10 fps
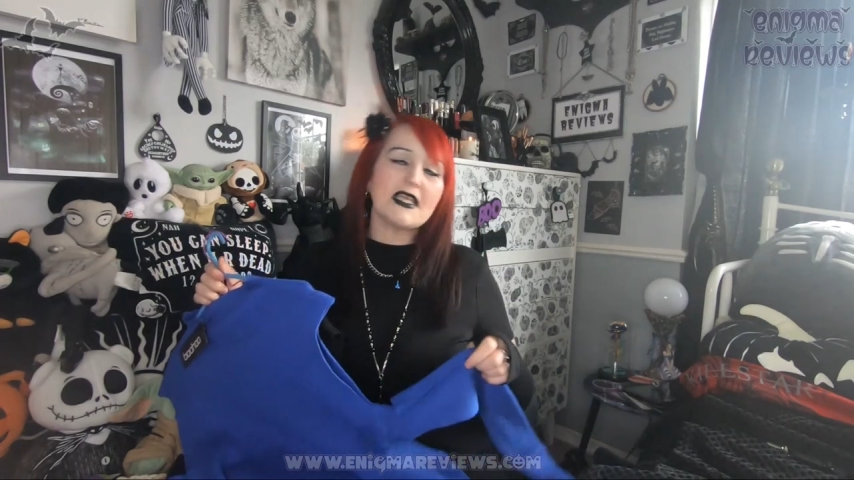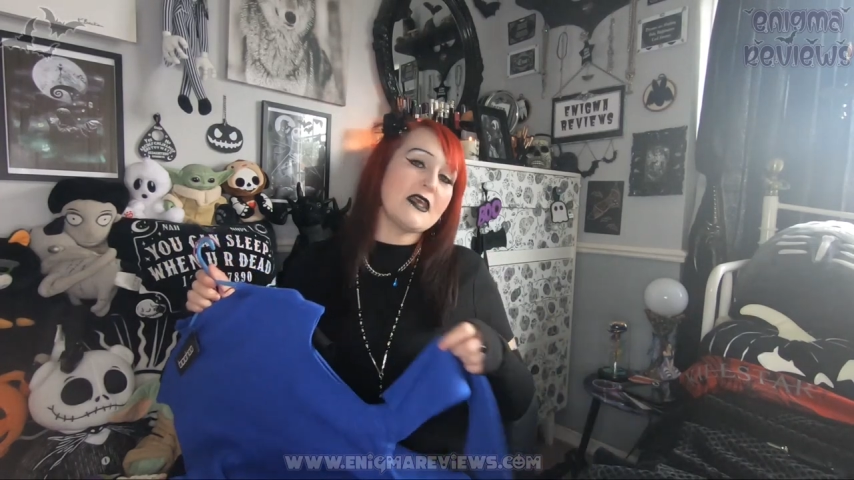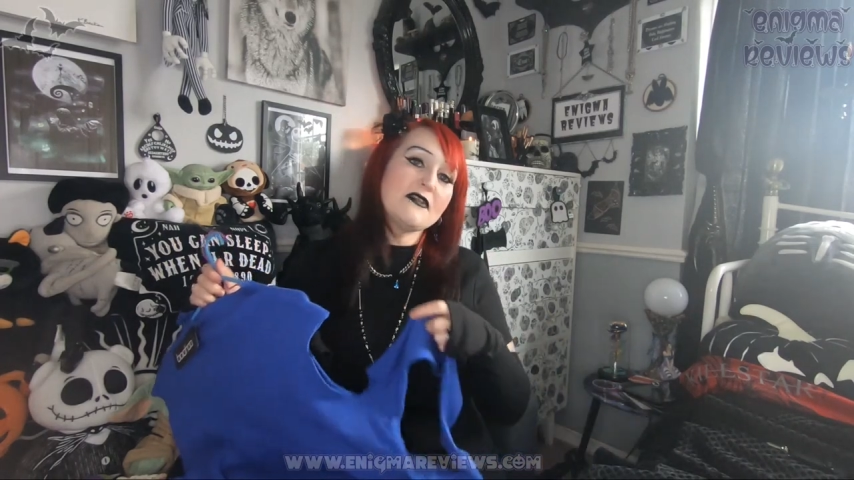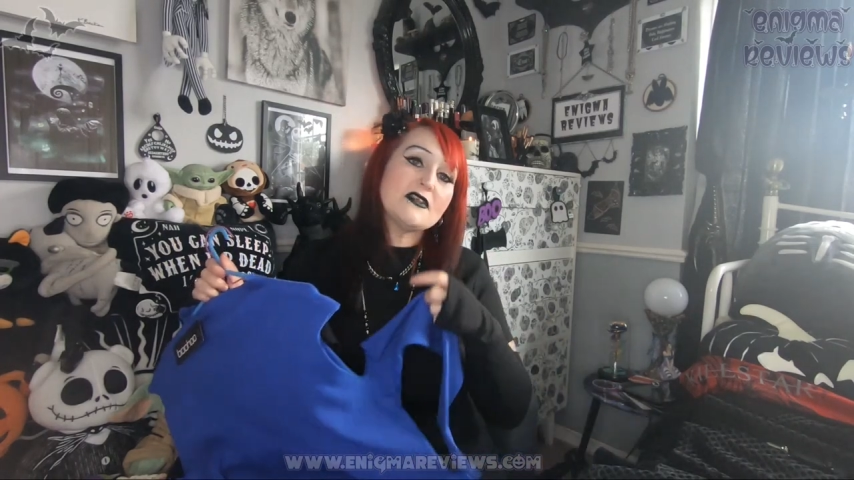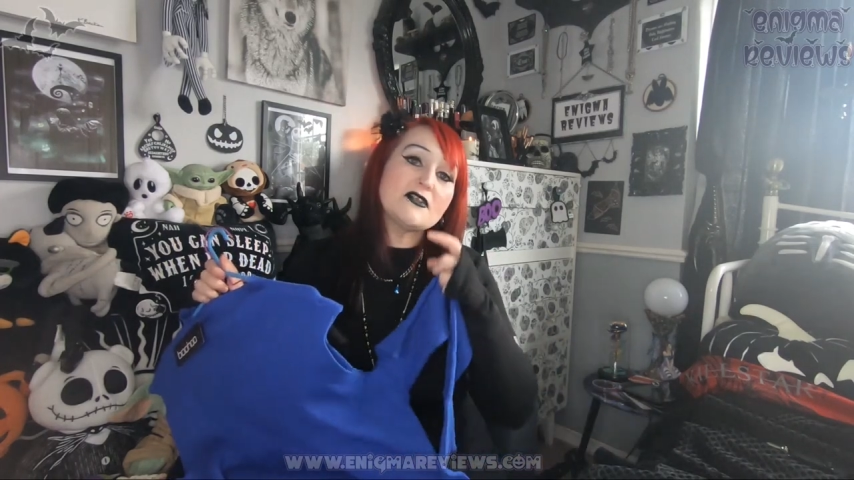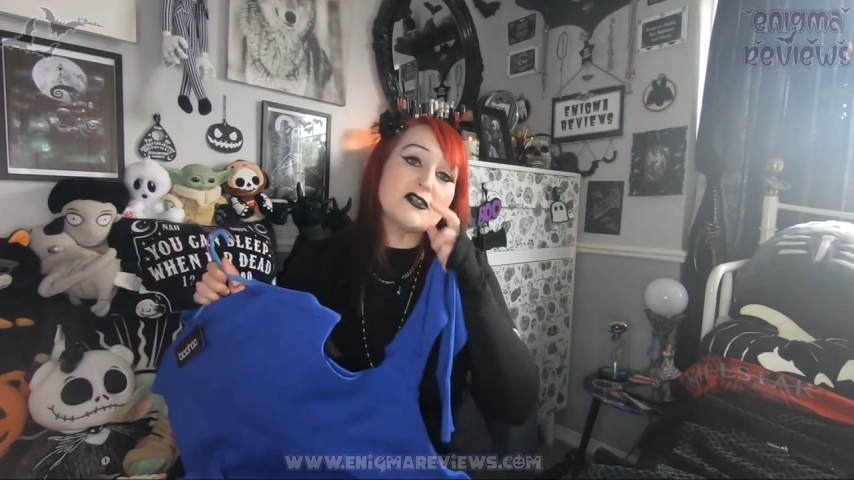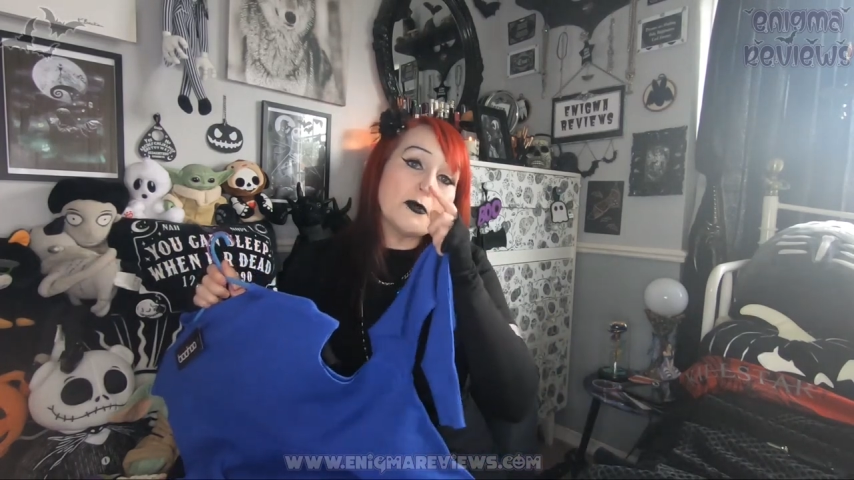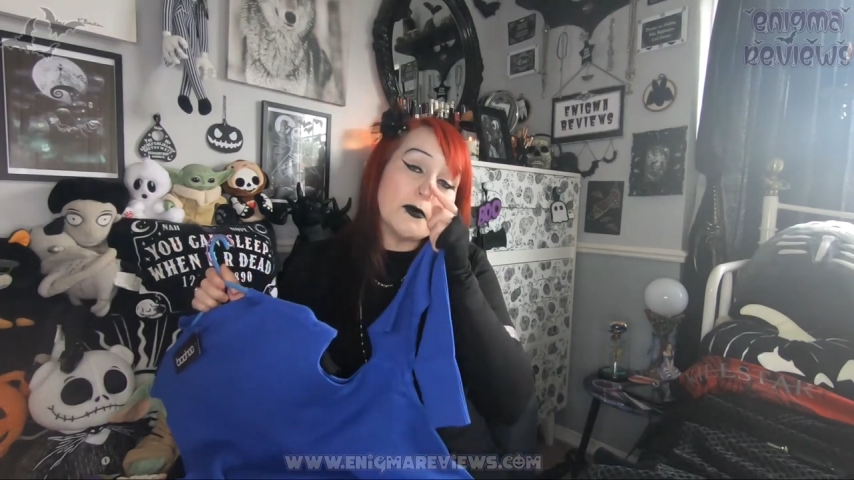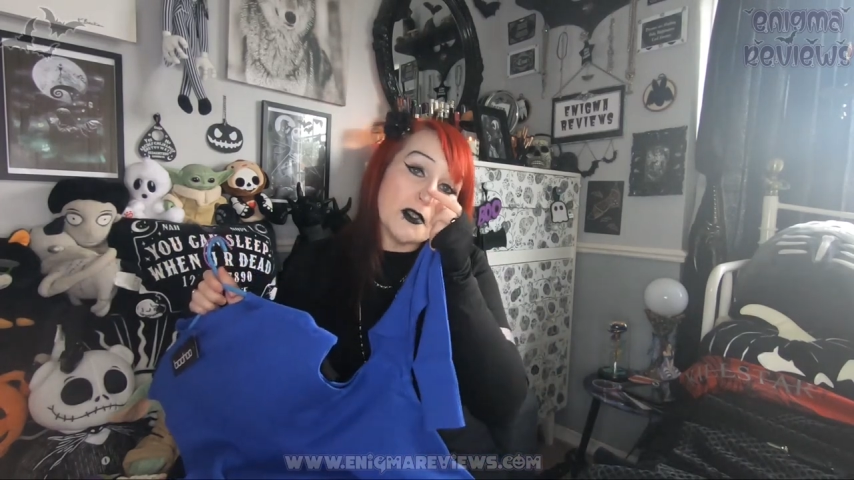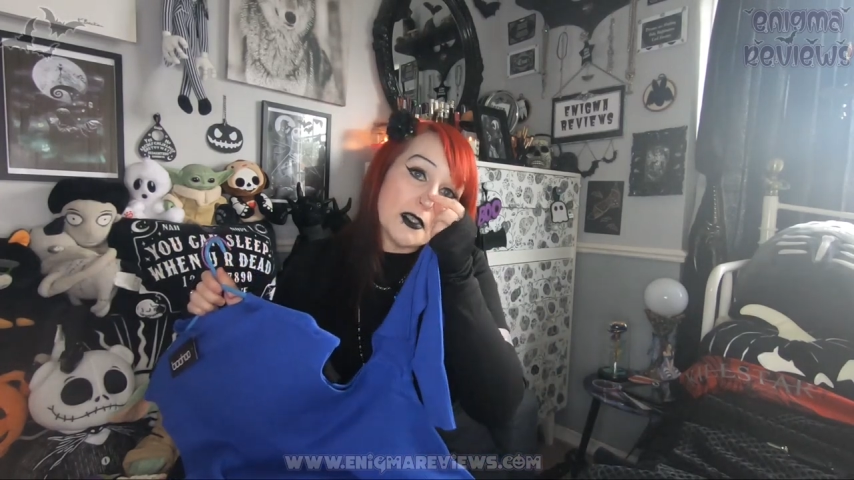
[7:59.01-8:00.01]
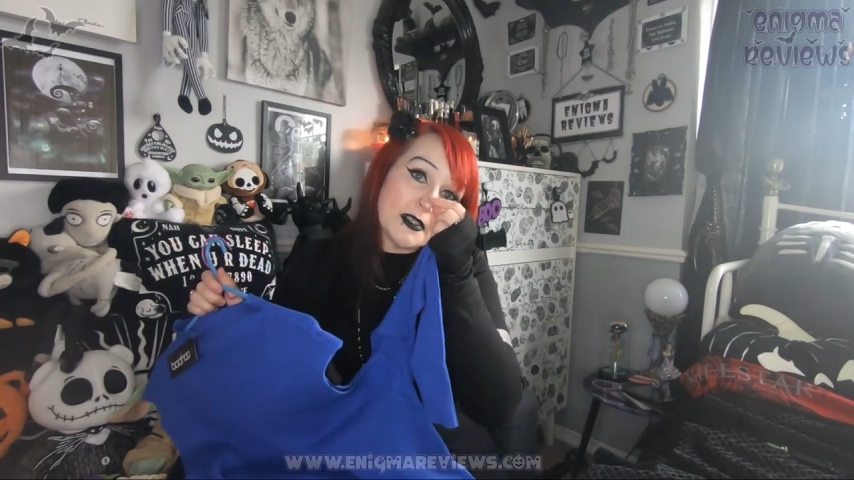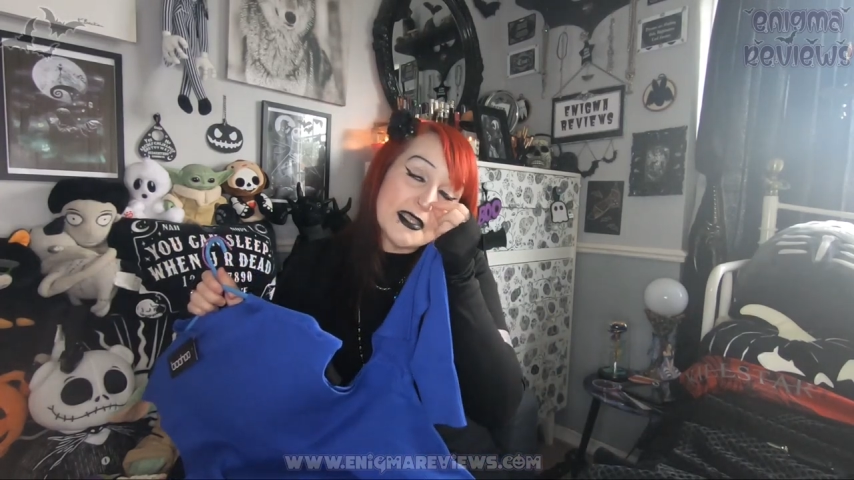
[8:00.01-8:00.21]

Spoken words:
get the summer